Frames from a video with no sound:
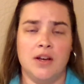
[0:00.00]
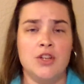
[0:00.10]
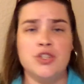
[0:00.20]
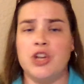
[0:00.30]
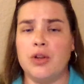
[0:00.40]

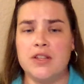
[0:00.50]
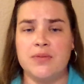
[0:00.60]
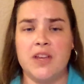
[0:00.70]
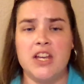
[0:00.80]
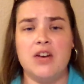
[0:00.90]
Share this
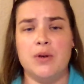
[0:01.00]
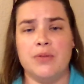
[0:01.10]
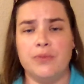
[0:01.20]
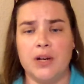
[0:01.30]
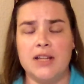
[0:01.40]
video with
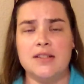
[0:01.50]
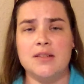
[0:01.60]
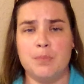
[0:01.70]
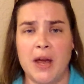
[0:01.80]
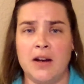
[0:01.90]

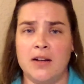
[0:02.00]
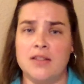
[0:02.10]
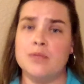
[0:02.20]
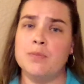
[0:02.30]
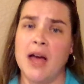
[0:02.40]
friends,
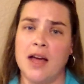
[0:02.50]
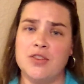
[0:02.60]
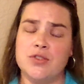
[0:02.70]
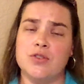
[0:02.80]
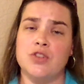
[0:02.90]
parents,
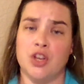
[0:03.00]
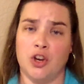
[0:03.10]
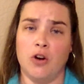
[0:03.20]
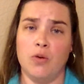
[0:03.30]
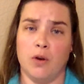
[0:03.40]
pastors, and
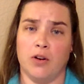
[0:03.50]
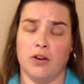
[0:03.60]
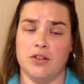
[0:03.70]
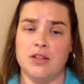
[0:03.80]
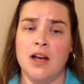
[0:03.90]

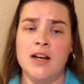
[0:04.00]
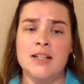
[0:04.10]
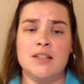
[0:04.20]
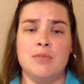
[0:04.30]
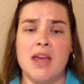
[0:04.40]
coworkers
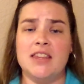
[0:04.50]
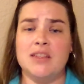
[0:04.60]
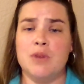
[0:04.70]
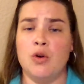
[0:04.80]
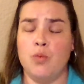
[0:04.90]
to make
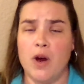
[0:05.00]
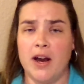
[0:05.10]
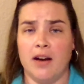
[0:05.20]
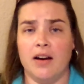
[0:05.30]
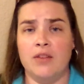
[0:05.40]
them
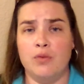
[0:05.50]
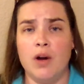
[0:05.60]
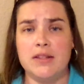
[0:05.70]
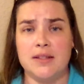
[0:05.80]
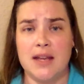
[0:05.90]
aware of what
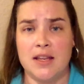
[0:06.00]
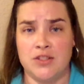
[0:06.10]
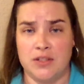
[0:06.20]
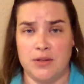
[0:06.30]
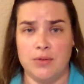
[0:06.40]
today's
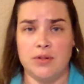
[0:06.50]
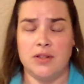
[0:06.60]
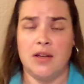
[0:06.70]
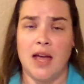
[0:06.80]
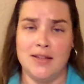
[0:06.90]
youth
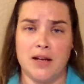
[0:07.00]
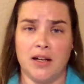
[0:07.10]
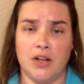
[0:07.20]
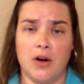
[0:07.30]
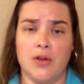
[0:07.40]
and young
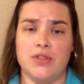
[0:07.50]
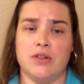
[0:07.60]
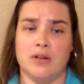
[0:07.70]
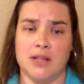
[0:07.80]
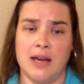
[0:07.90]
adults are
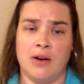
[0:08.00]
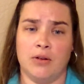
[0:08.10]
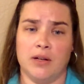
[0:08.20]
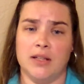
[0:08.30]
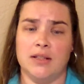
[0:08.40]

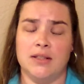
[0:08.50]
encountering.